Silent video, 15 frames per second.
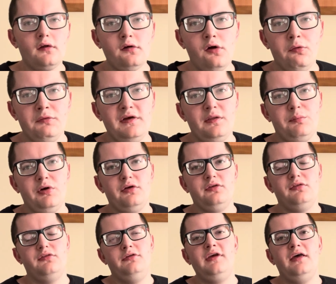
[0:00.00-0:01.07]
only the
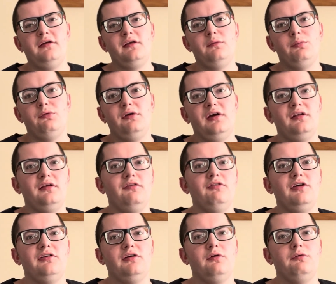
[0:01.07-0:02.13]
person selling the bootleg
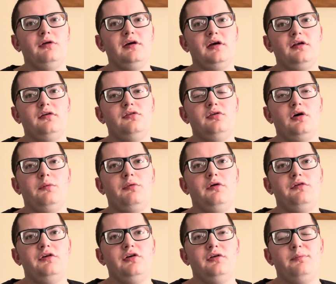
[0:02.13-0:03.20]
DVDs can really get in trouble.
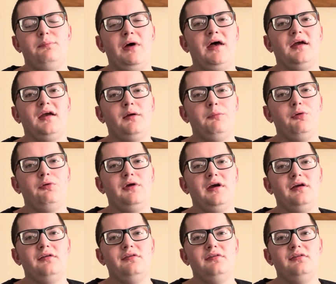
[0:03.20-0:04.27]
If you're just buying
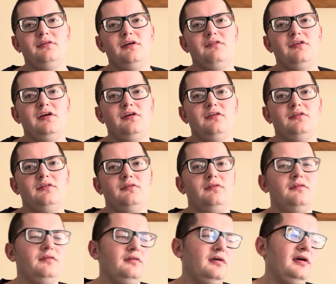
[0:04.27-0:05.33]
bootleg DVDs,
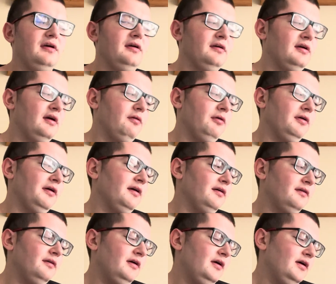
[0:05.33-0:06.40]
you can't really
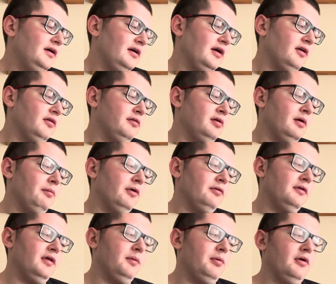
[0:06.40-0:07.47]
get in trouble. It's
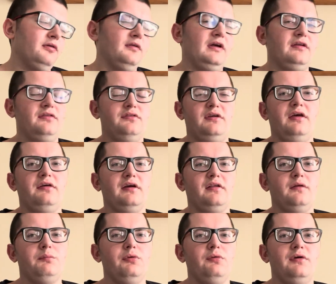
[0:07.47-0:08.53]
only the person that's selling the
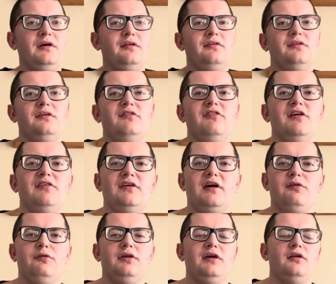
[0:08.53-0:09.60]
bootleg DVDs that
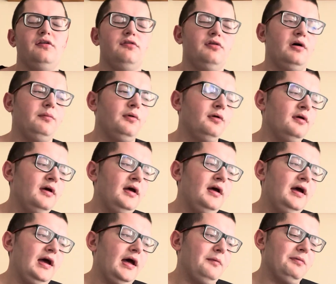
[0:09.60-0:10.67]
can really get in trouble.
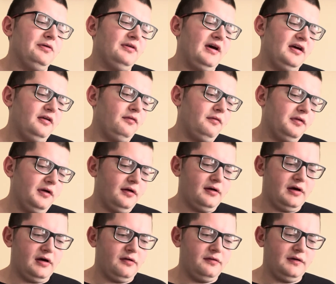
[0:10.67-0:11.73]
And besides,
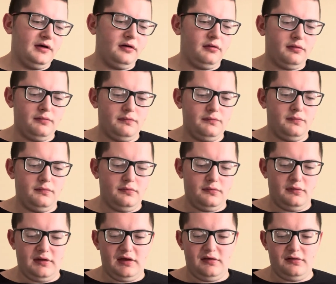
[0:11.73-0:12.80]
I don't think
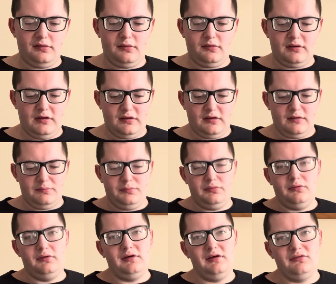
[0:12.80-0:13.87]
like the
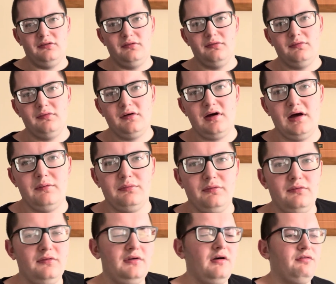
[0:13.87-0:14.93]
police and cops and
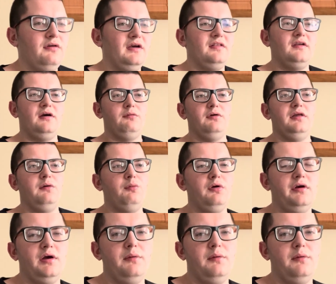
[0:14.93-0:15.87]
stuff like that really worry